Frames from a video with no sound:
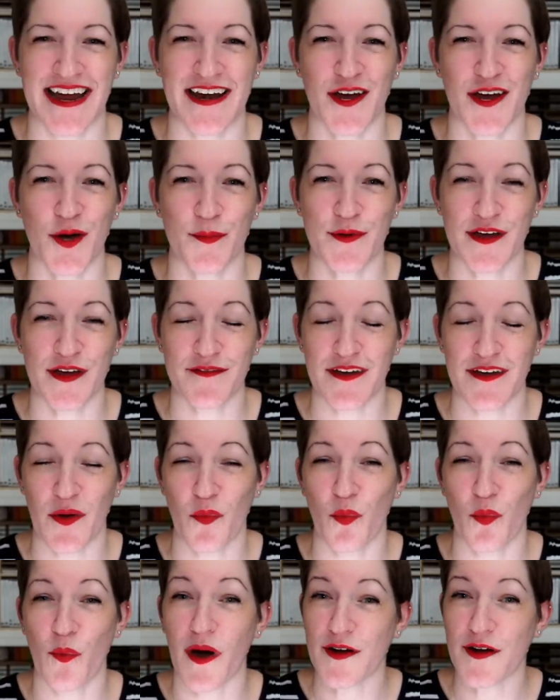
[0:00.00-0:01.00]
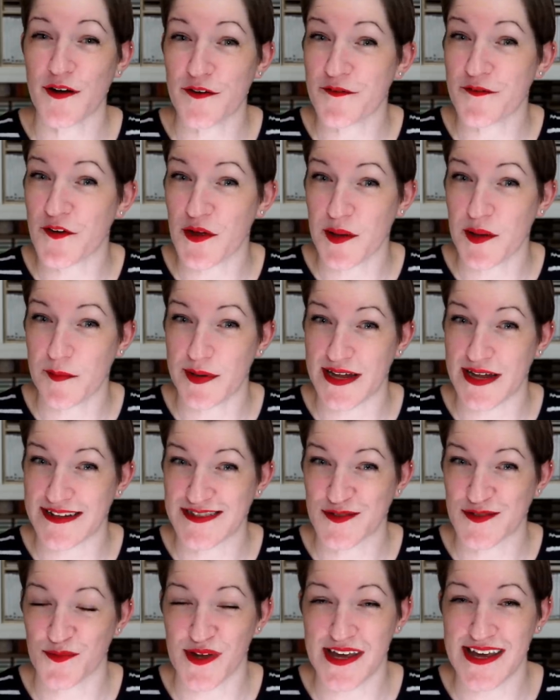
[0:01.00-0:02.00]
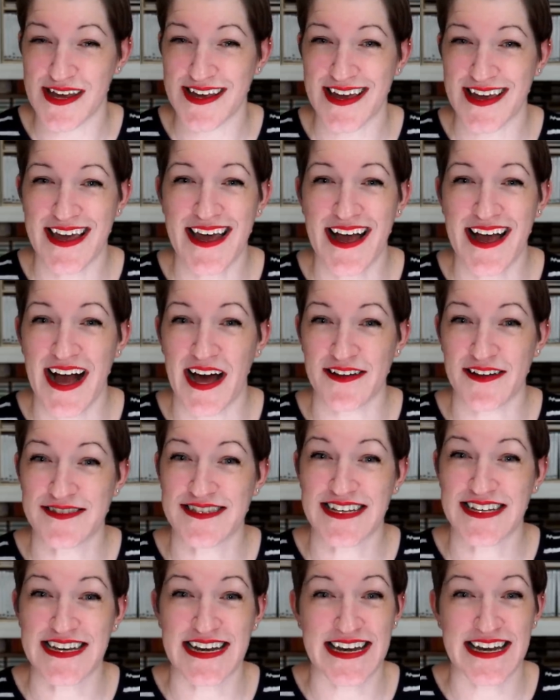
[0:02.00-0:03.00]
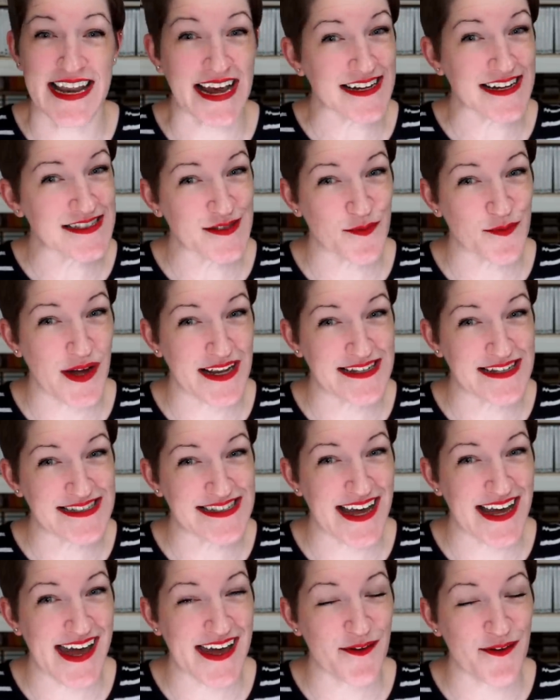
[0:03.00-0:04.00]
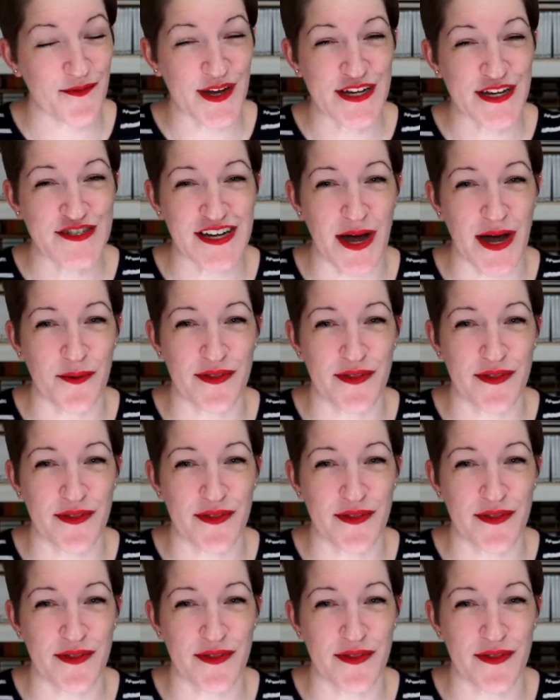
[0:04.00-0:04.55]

I hope you have a wonderful and blessed week. I'll see you next Wednesday. Reach out with